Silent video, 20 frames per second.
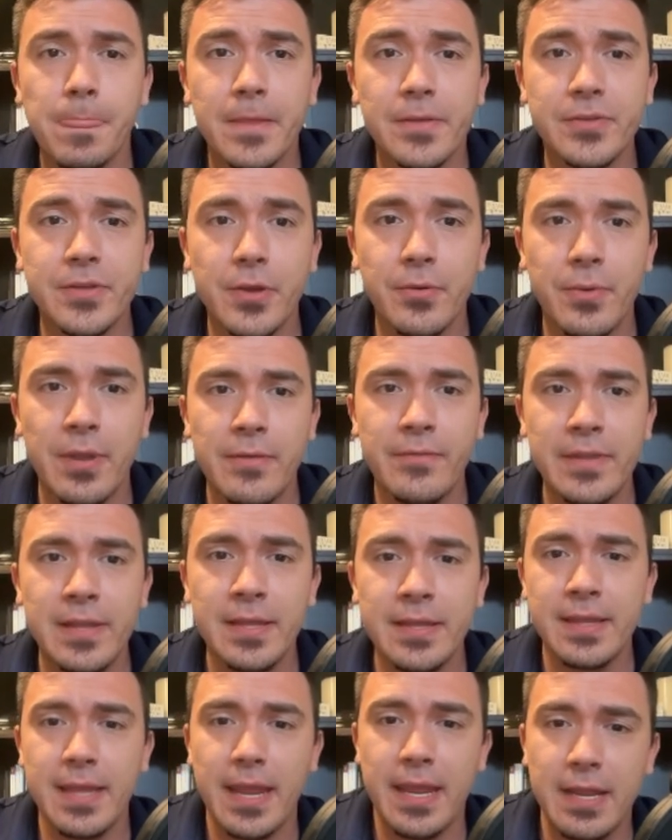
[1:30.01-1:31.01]
So if I
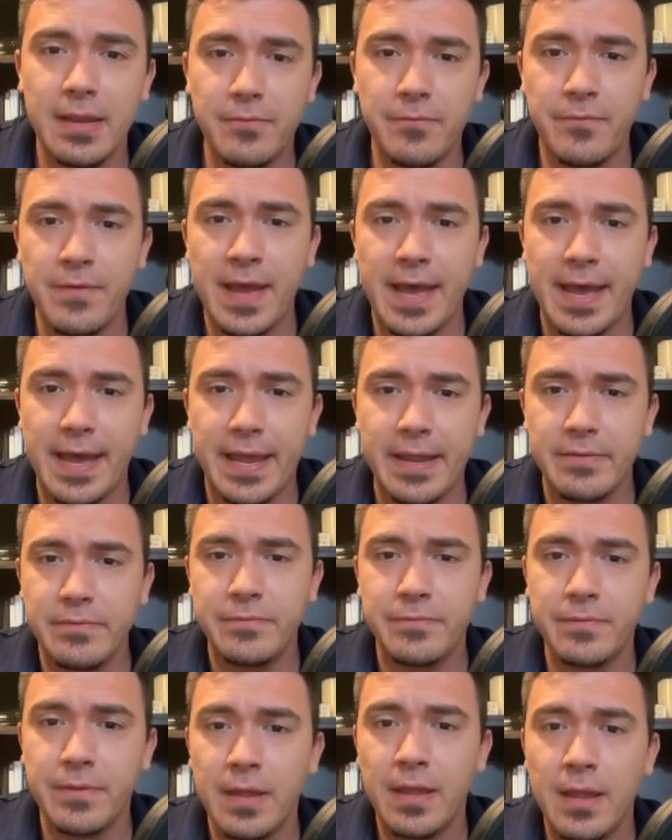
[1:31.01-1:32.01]
look at the
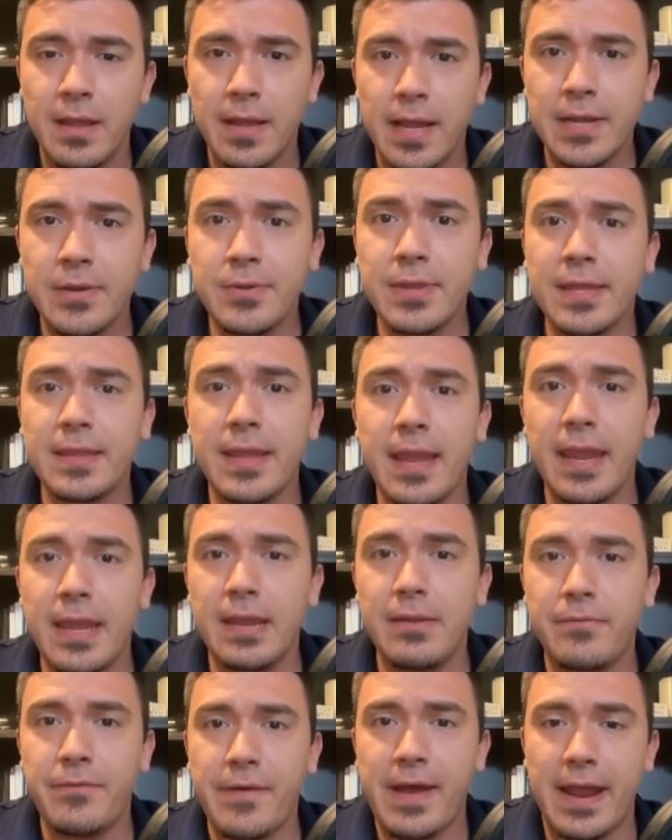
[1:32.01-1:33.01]
85, I know that the
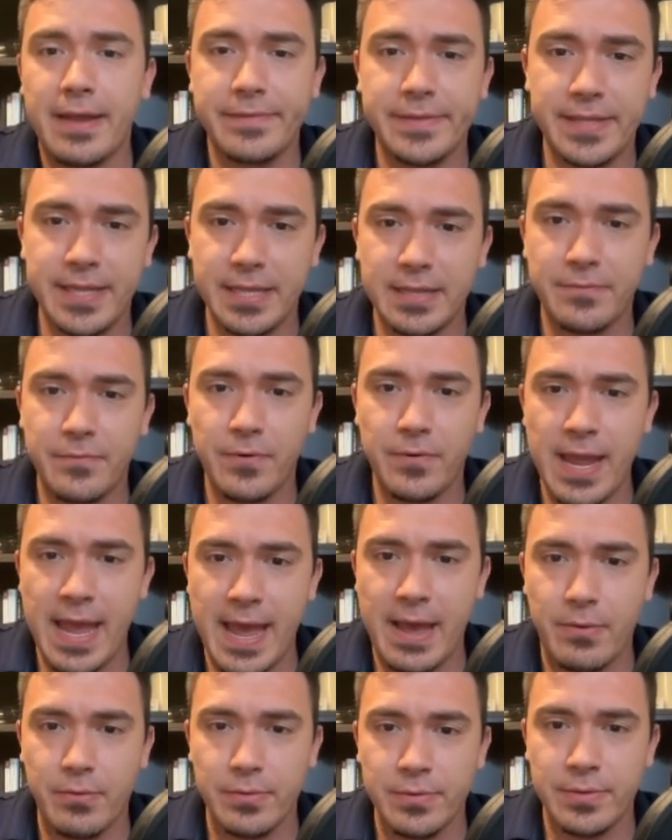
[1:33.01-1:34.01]
85 stands for
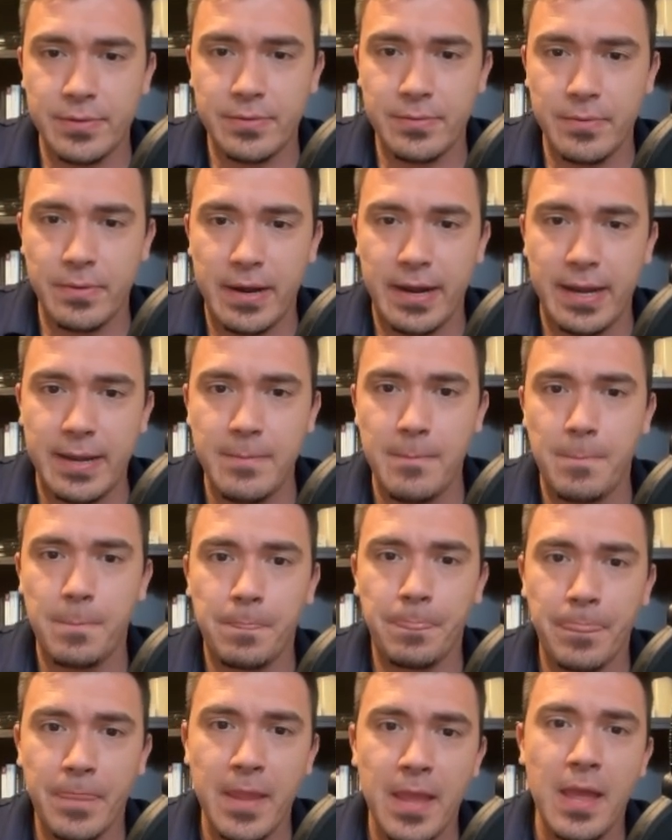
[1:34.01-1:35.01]
hours, right?
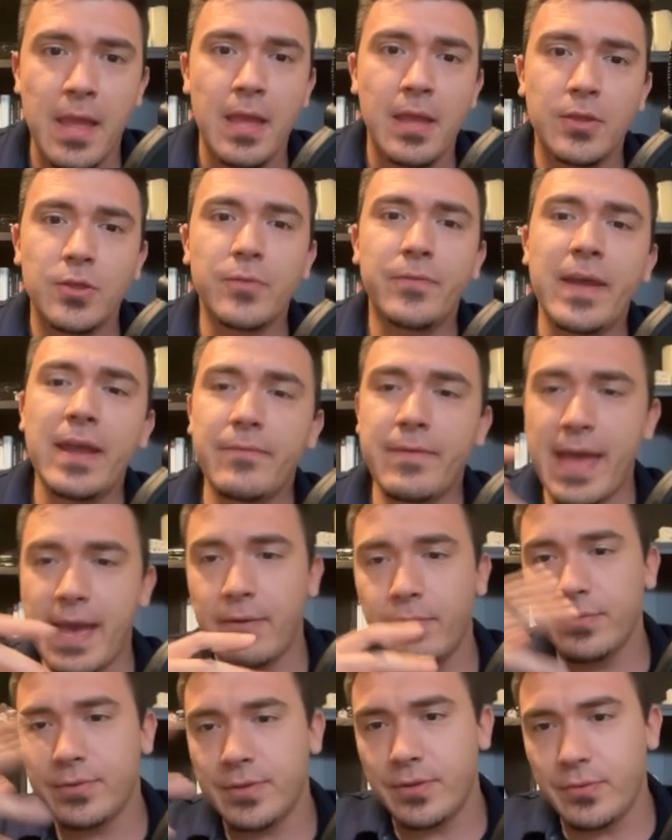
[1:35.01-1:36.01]
So if I have
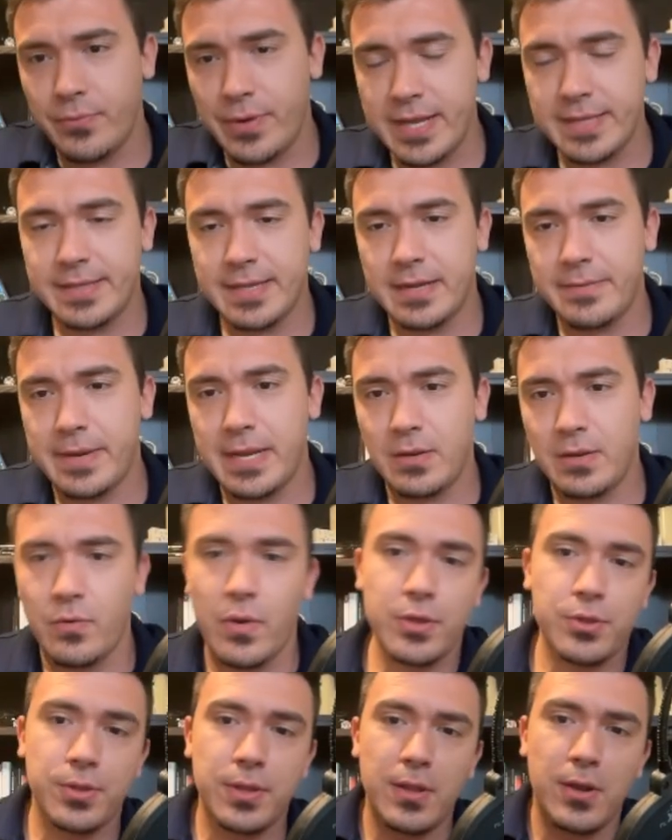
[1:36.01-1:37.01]
hours on the right side of my
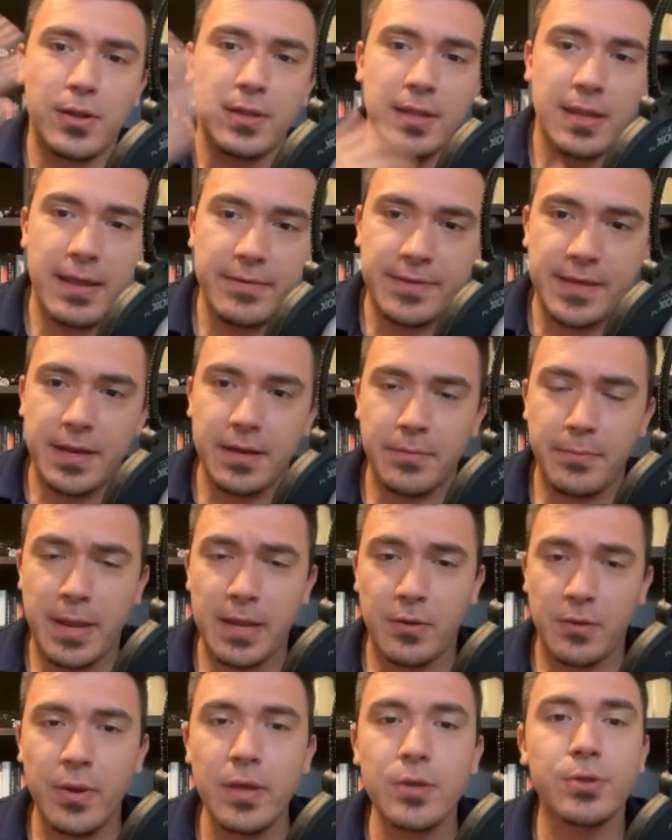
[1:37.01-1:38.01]
equation, then on the left side of
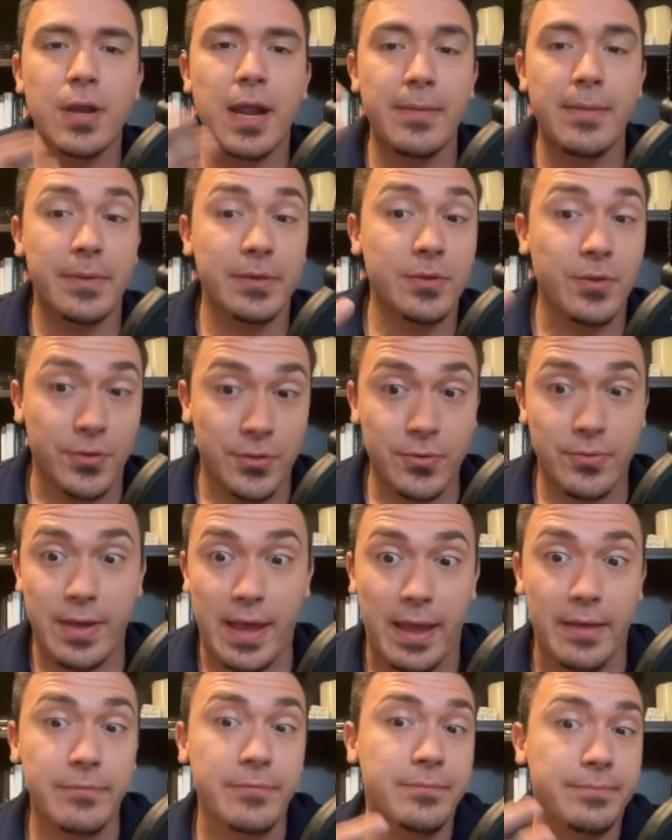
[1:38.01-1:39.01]
my equation, I must also
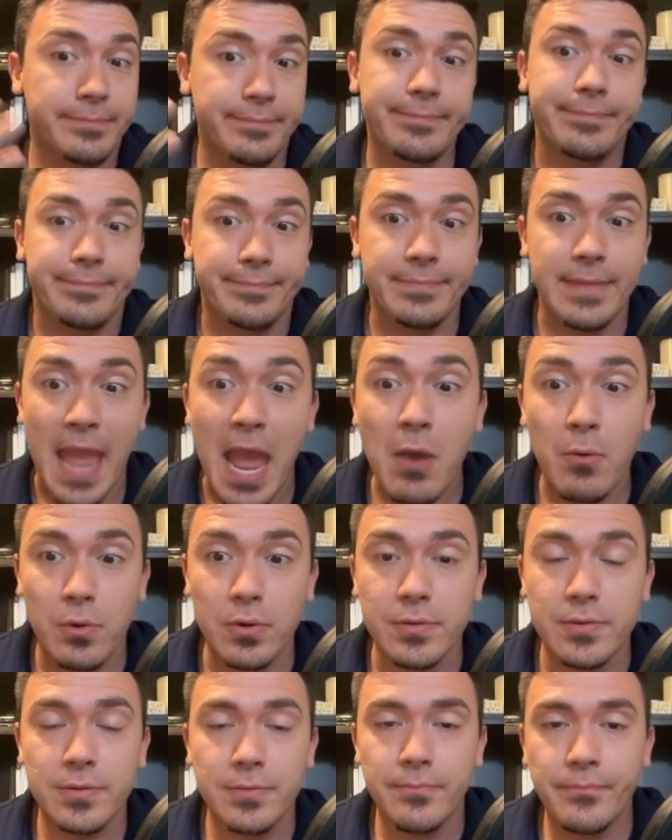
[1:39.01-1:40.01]
have
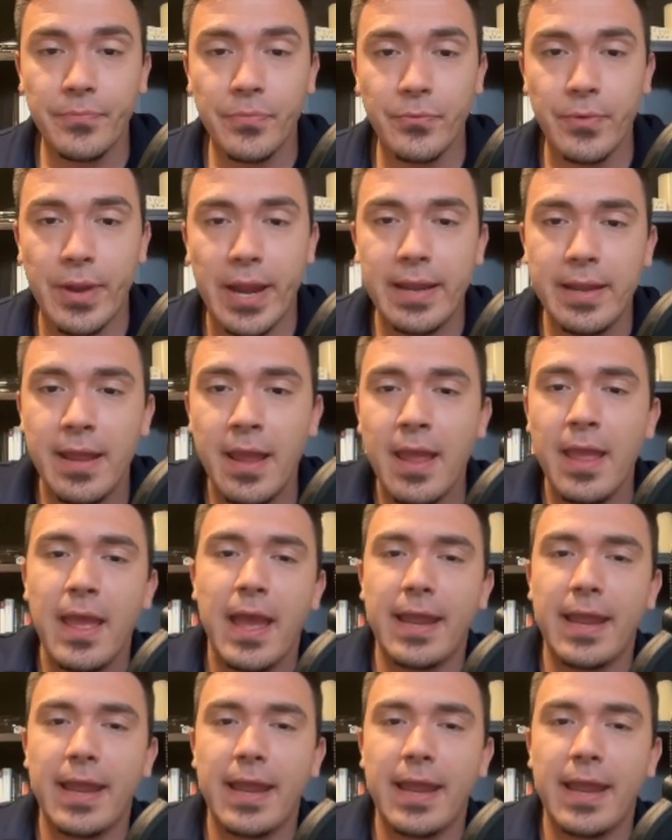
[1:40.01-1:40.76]
hours, right?